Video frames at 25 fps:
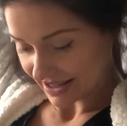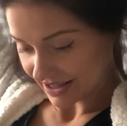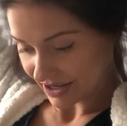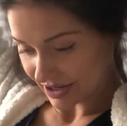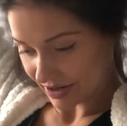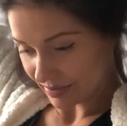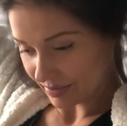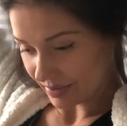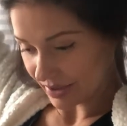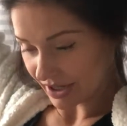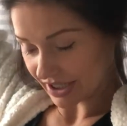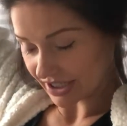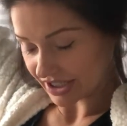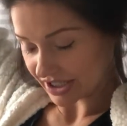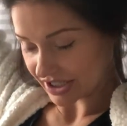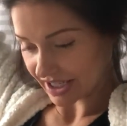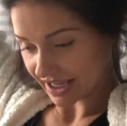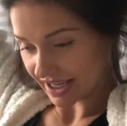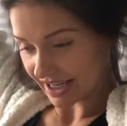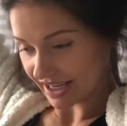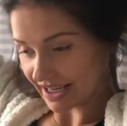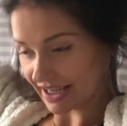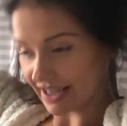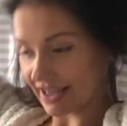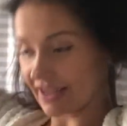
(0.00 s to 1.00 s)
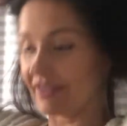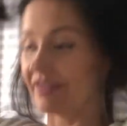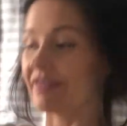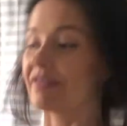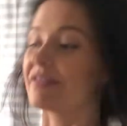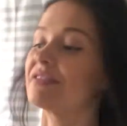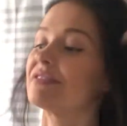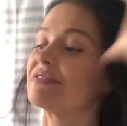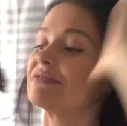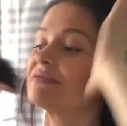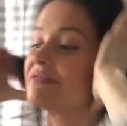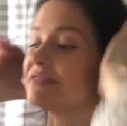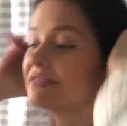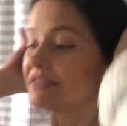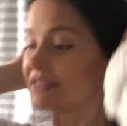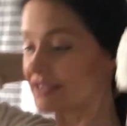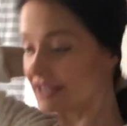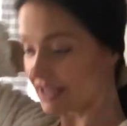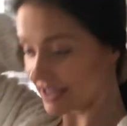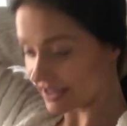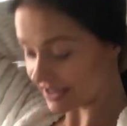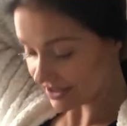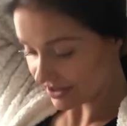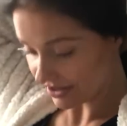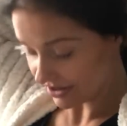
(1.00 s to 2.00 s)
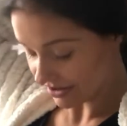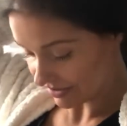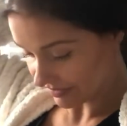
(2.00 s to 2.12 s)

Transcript: little brush kind of does it